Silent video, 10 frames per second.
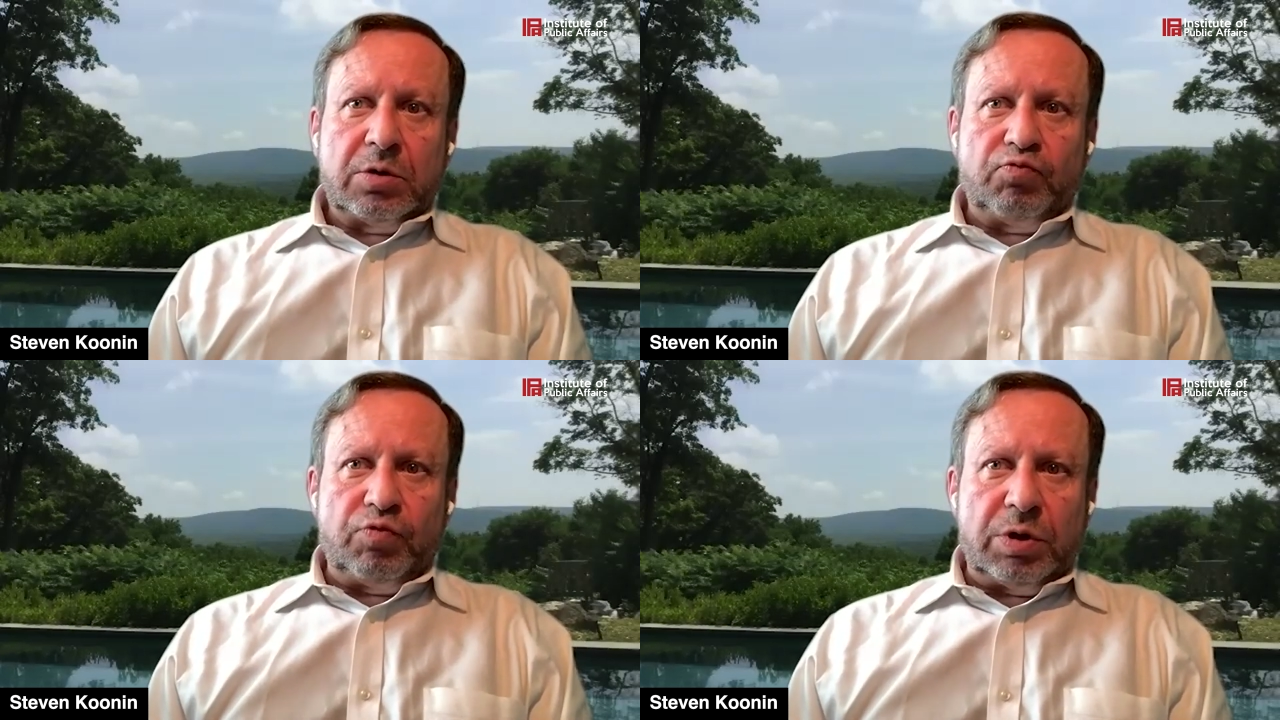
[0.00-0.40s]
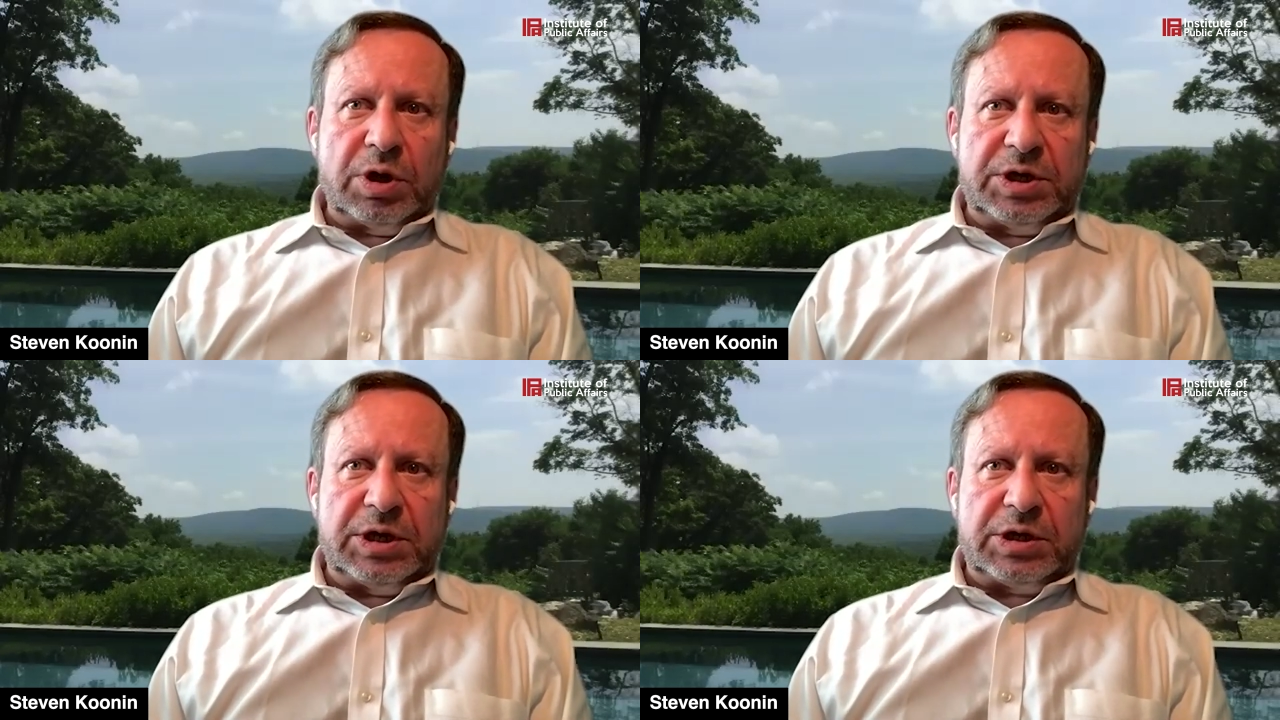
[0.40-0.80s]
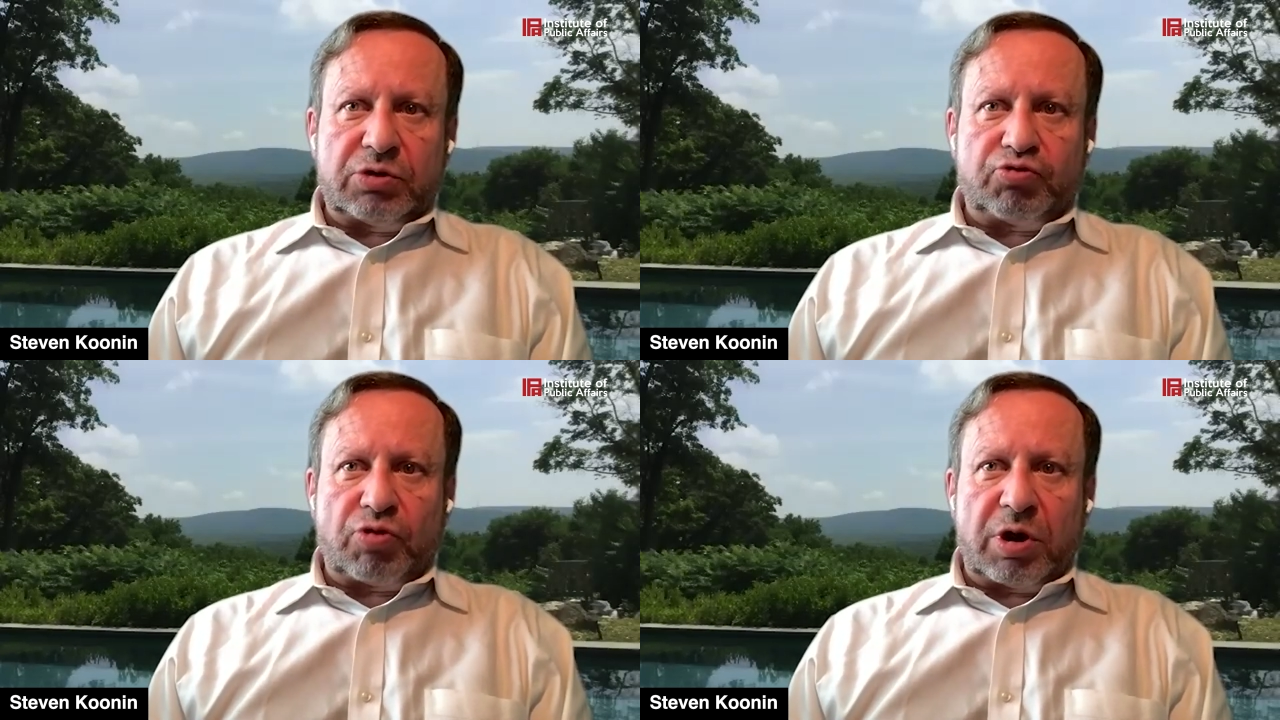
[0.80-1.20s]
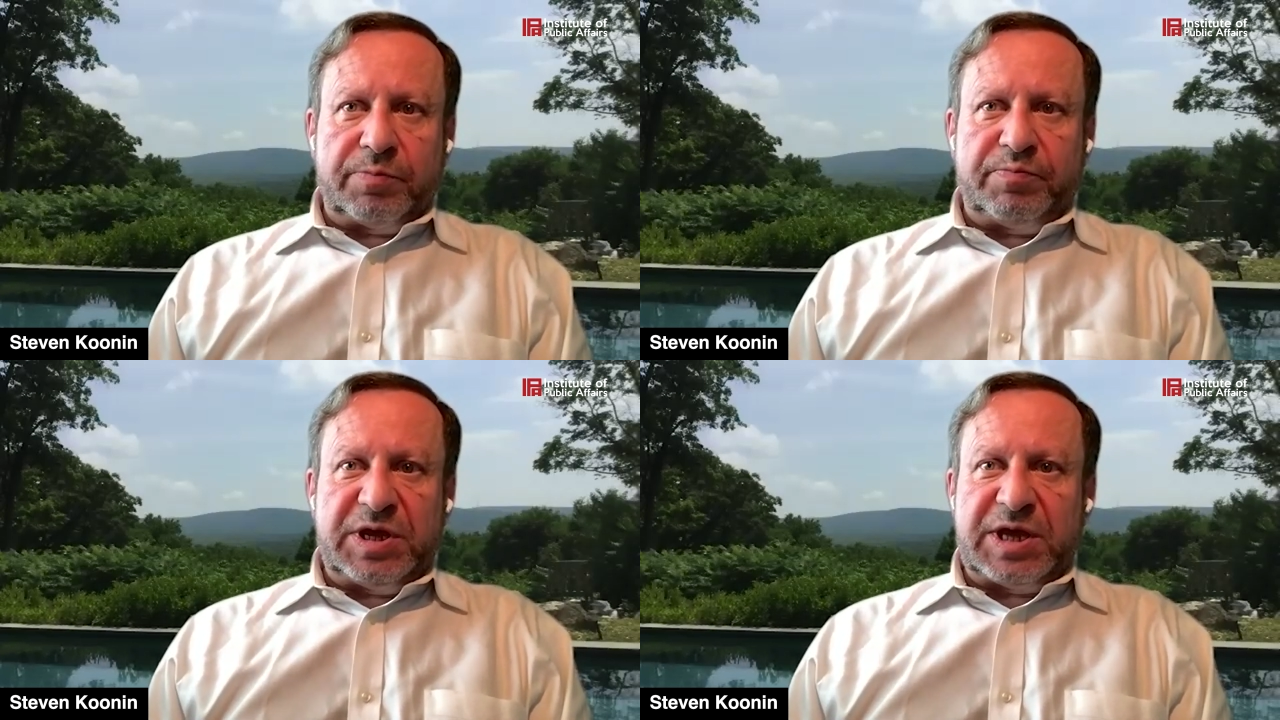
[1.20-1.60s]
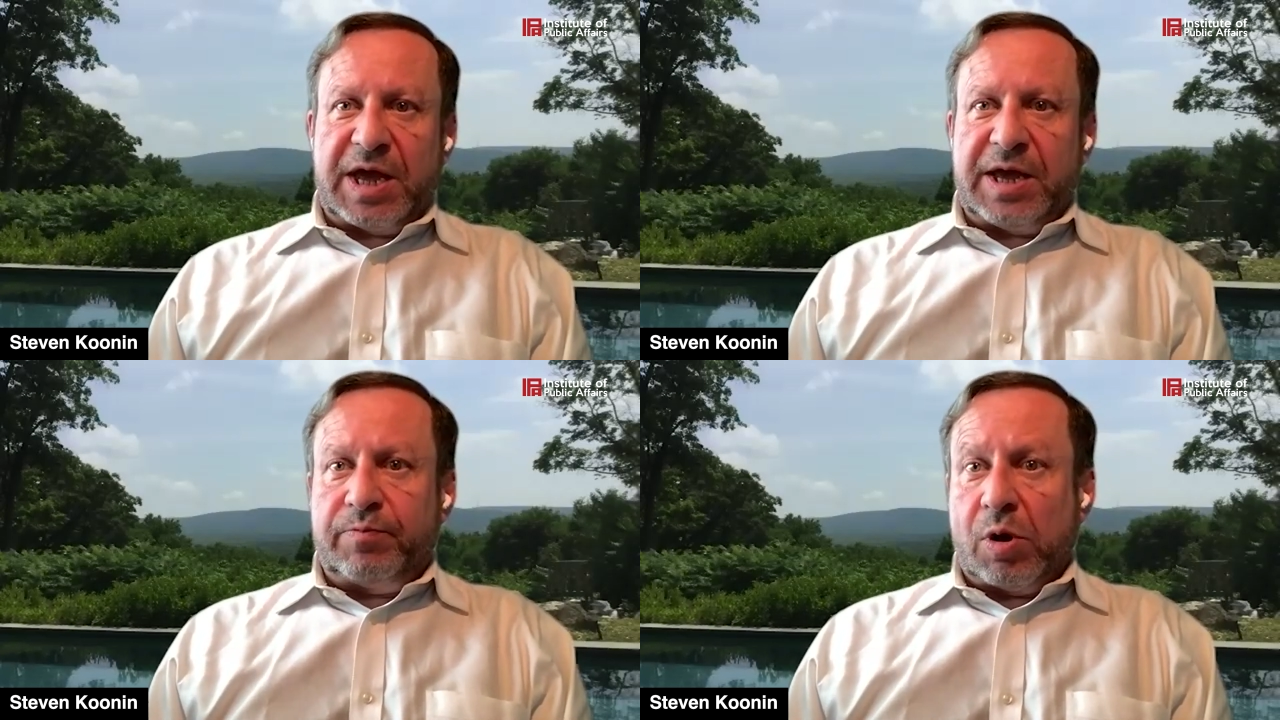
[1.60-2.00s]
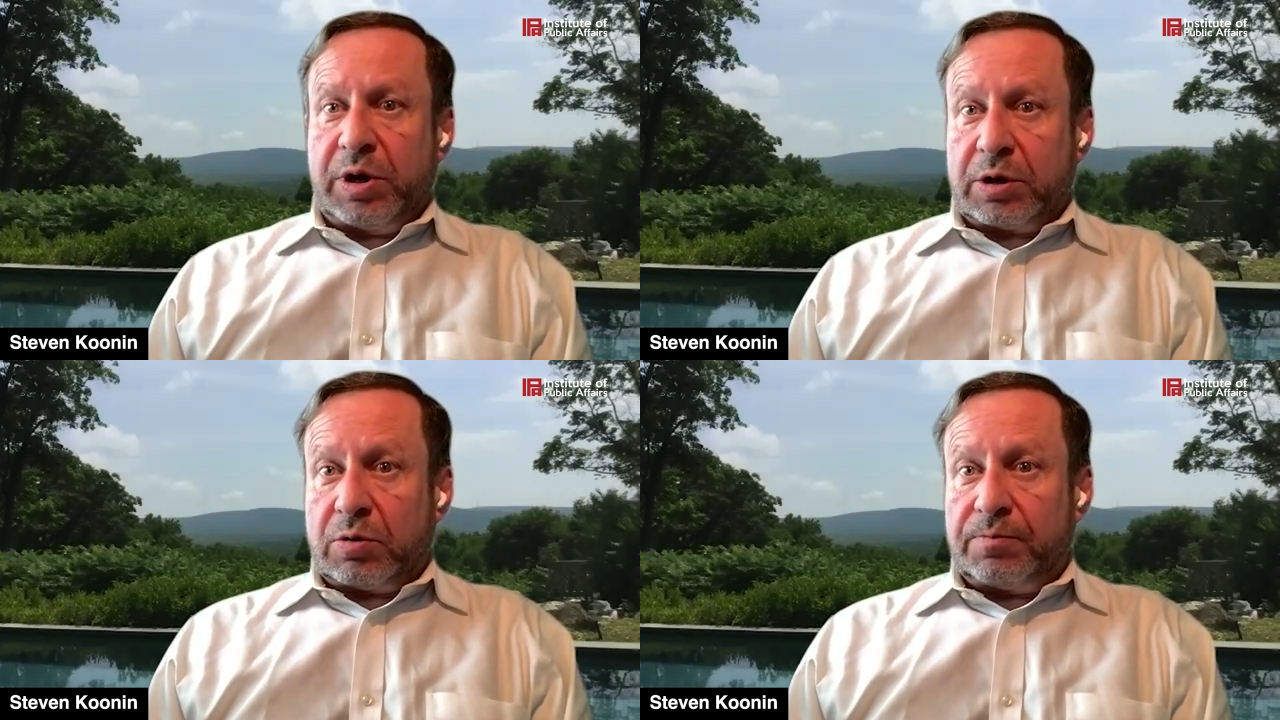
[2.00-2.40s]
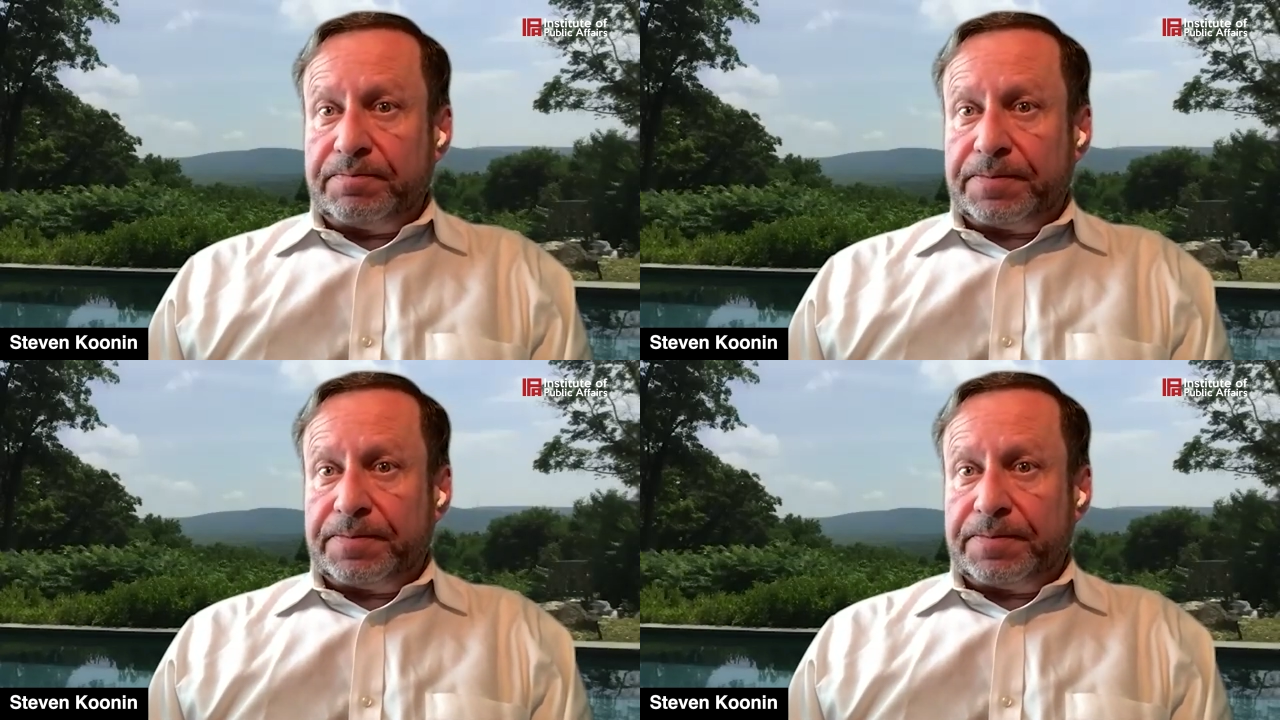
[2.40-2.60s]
really need to try to be apolitical.